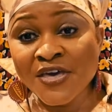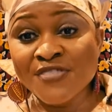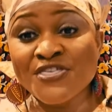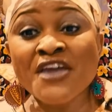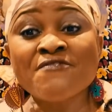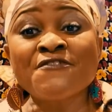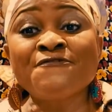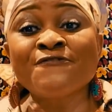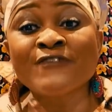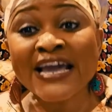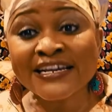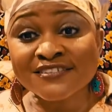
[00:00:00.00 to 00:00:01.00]
They
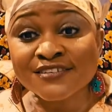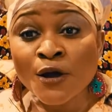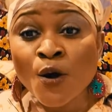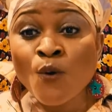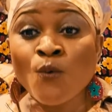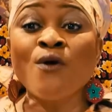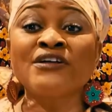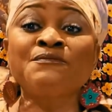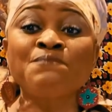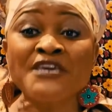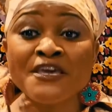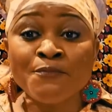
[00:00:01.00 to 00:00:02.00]
reflect
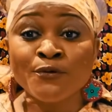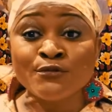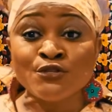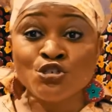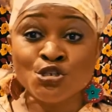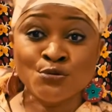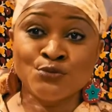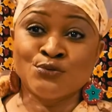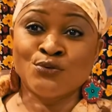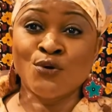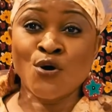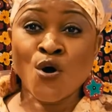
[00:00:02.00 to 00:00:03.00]
what people
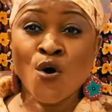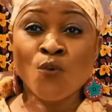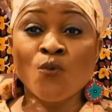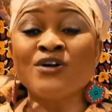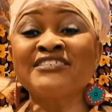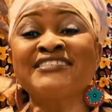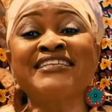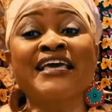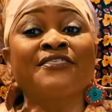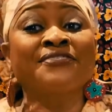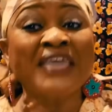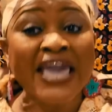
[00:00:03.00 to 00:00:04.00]
do, what they
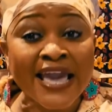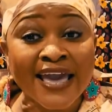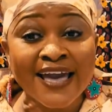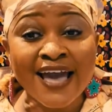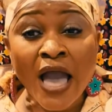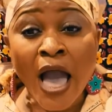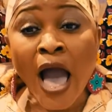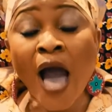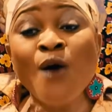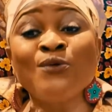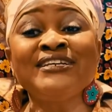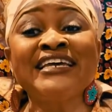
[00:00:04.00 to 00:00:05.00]
think,
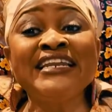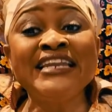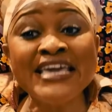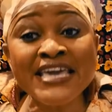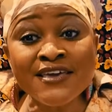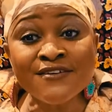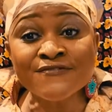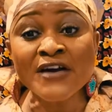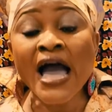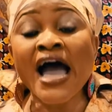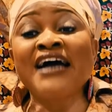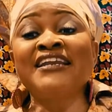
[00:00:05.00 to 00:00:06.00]
how they live,
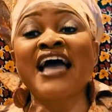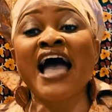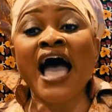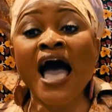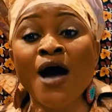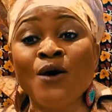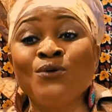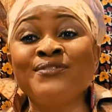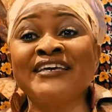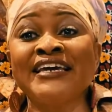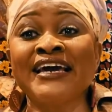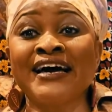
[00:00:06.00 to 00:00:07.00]
and how
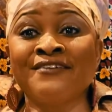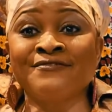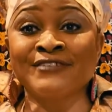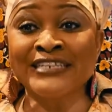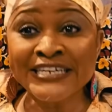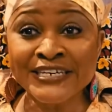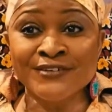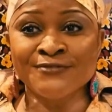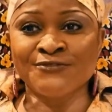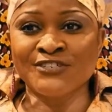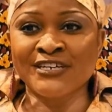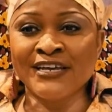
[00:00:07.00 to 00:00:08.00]
they have
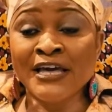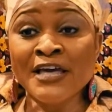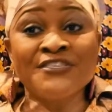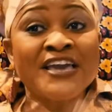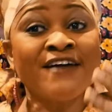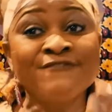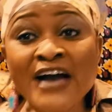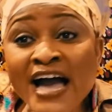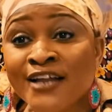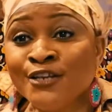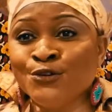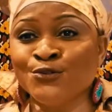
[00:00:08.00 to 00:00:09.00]
lived, their
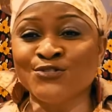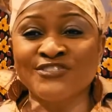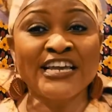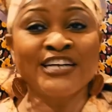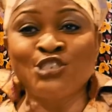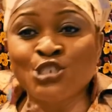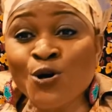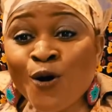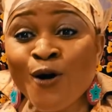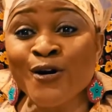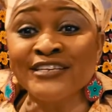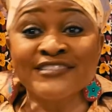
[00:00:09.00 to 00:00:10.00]
values, their
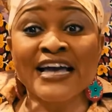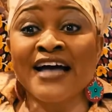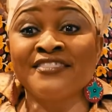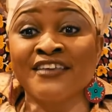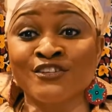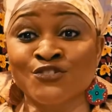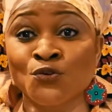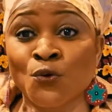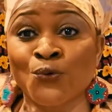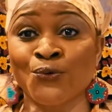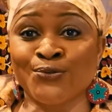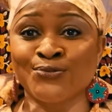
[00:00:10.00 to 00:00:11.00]
joys, and their
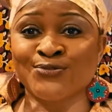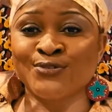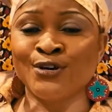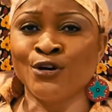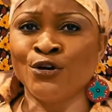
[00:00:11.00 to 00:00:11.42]
sorrows.